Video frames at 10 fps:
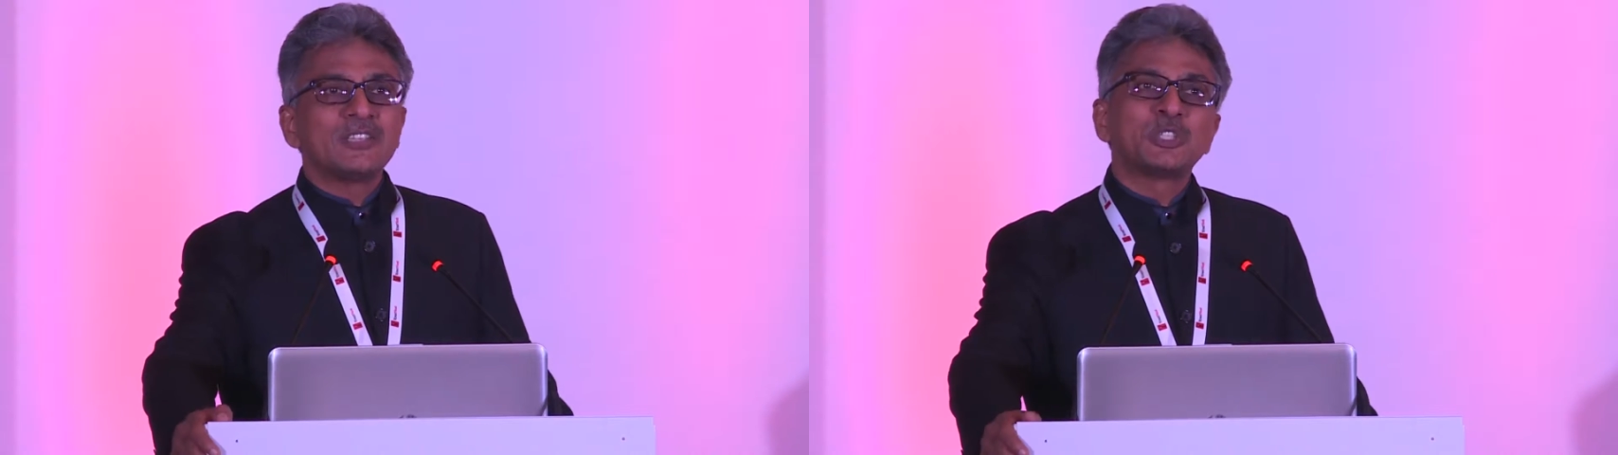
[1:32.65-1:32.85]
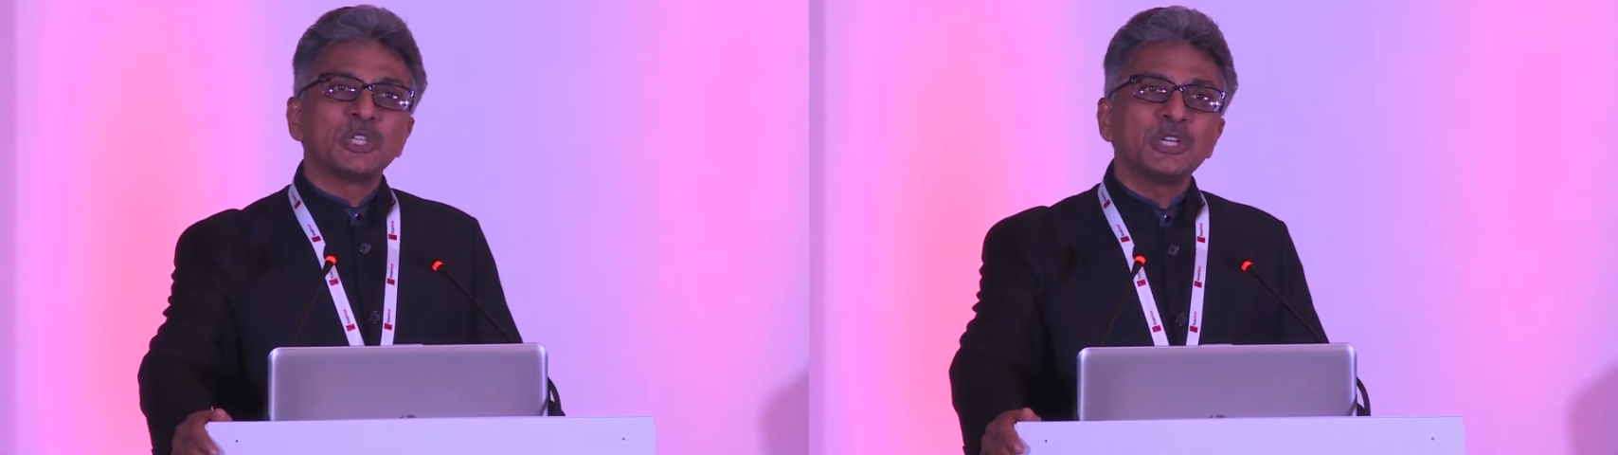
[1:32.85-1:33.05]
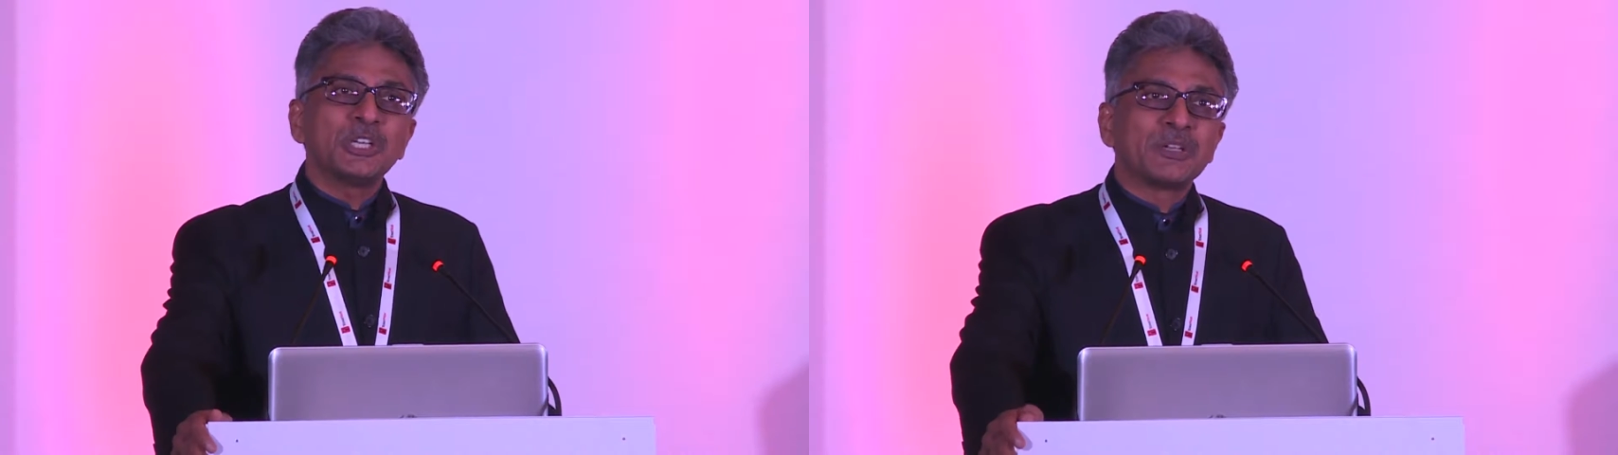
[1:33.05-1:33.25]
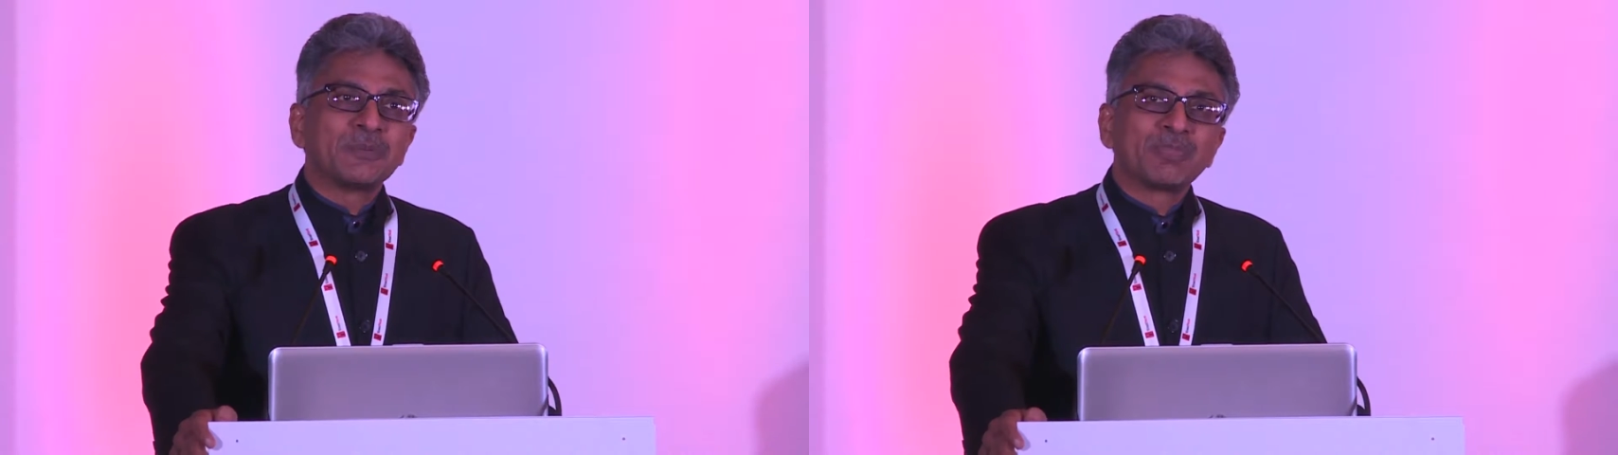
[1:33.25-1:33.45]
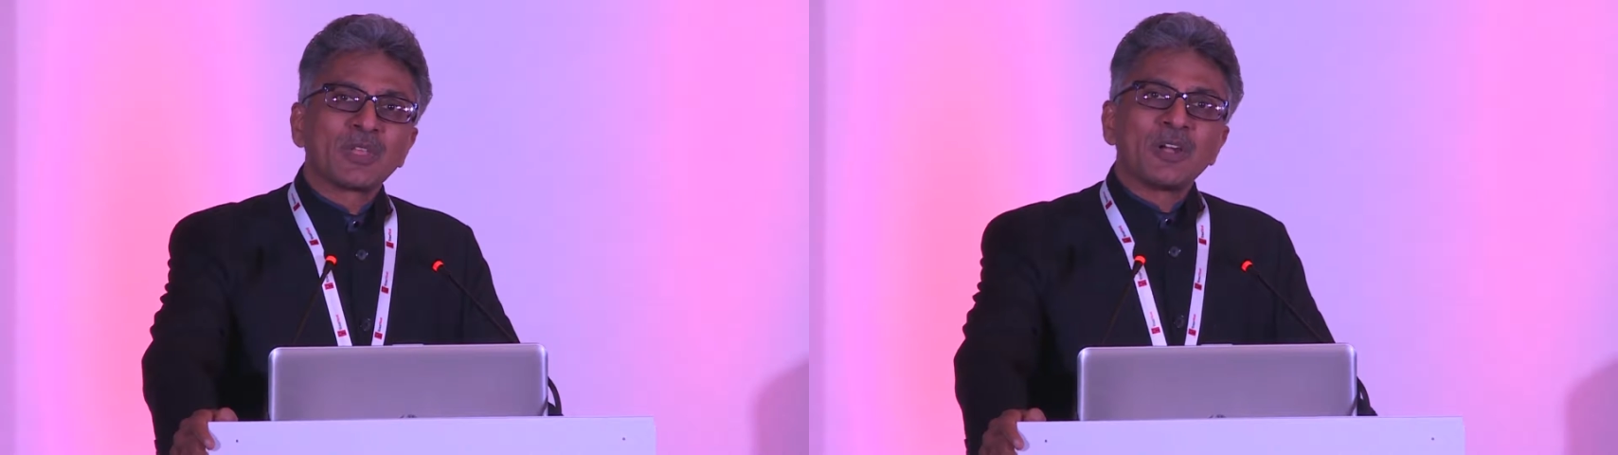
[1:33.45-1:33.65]
journey
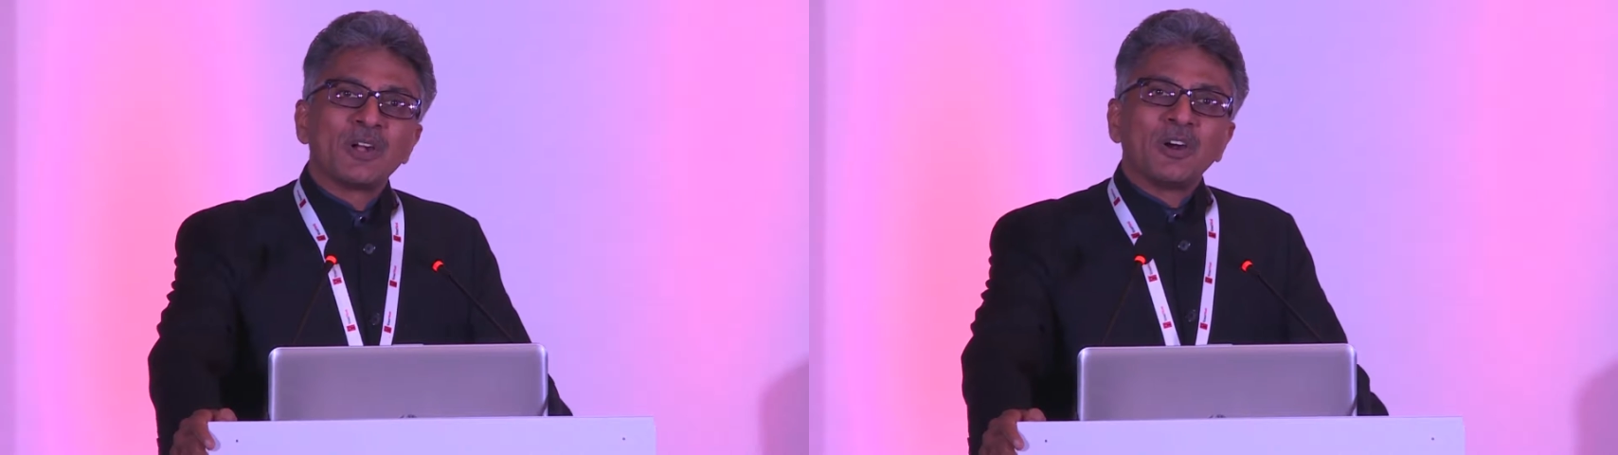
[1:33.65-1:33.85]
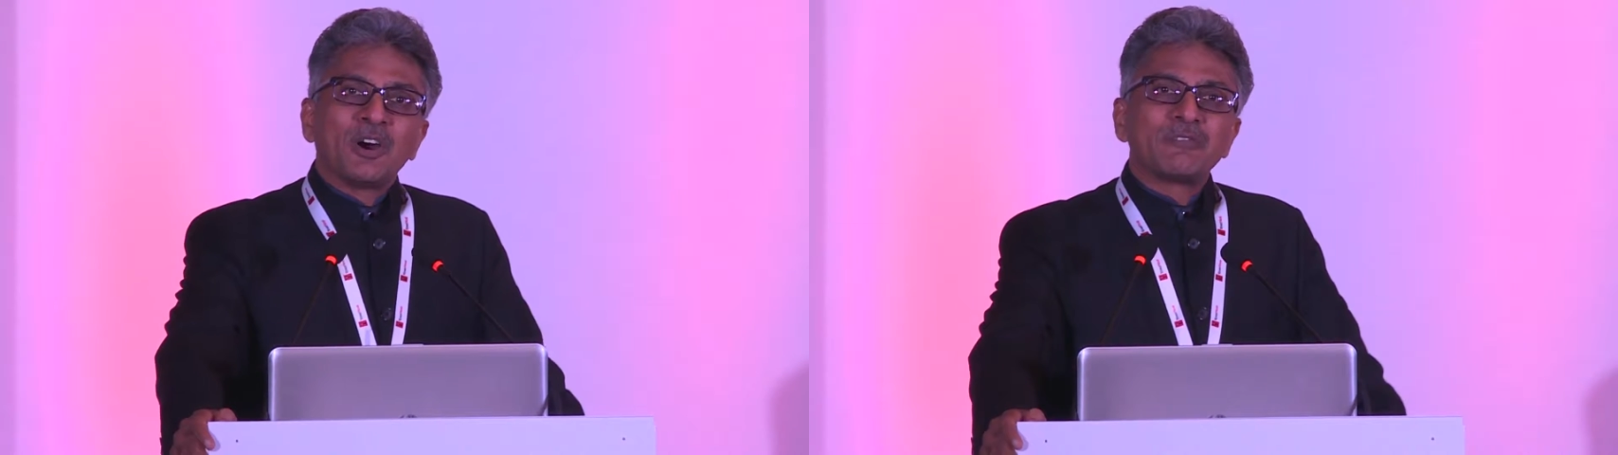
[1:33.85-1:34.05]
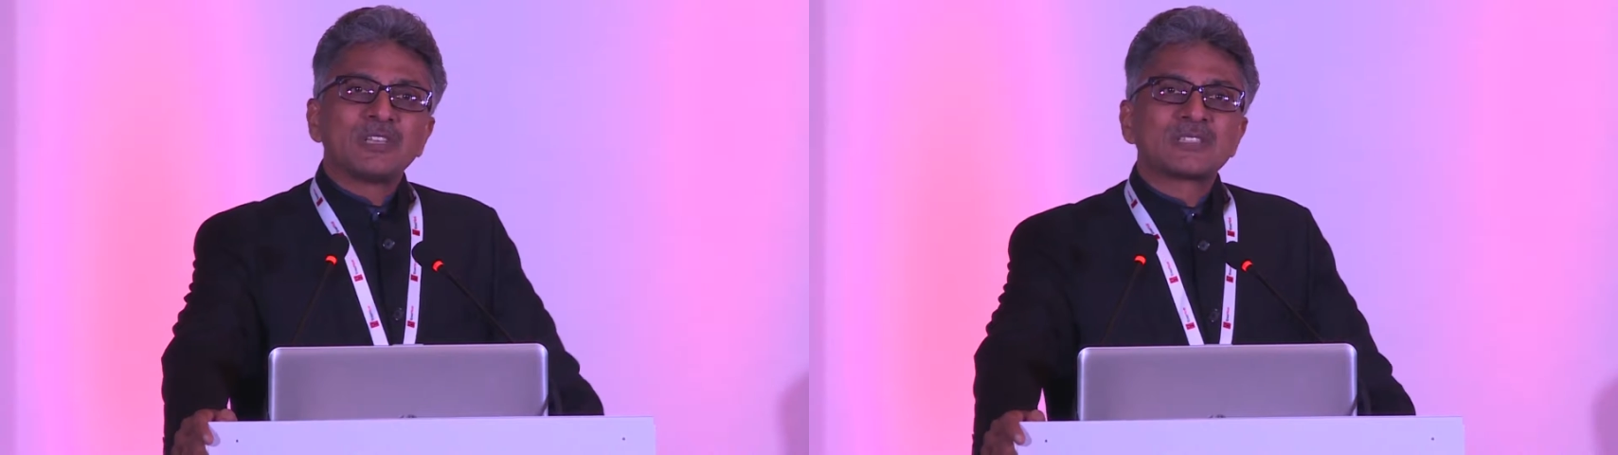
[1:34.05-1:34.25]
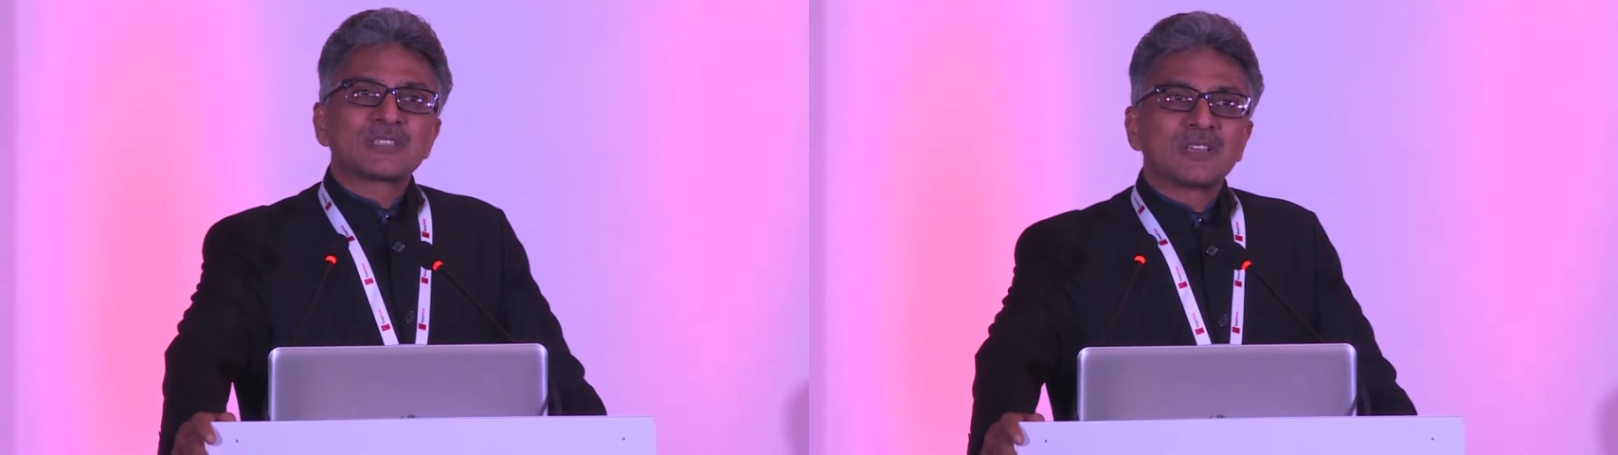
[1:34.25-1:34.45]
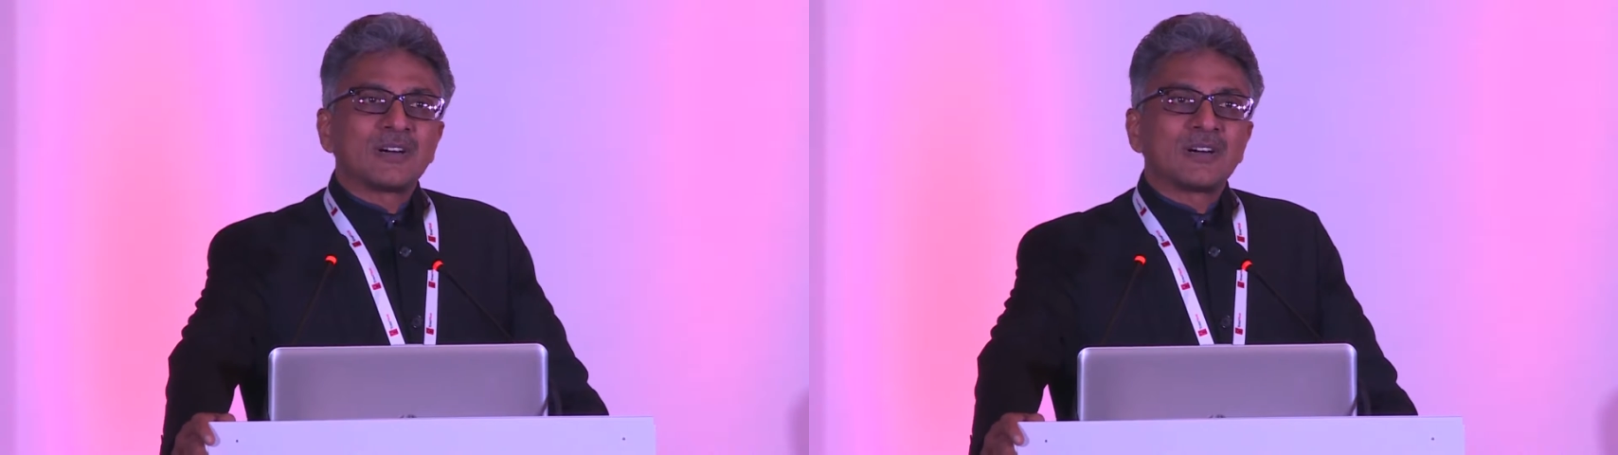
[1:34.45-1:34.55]
of this,